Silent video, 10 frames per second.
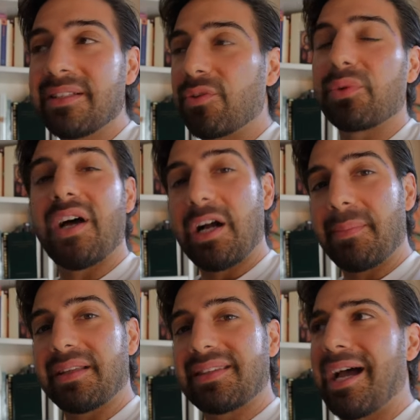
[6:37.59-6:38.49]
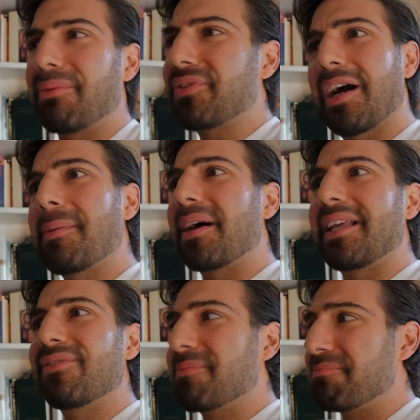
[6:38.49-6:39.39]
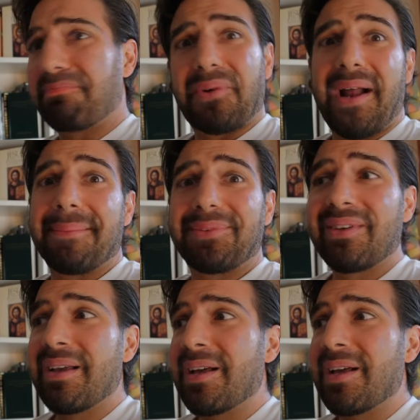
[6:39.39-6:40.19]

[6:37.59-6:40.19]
So we'll talk about that. We'll talk about even perhaps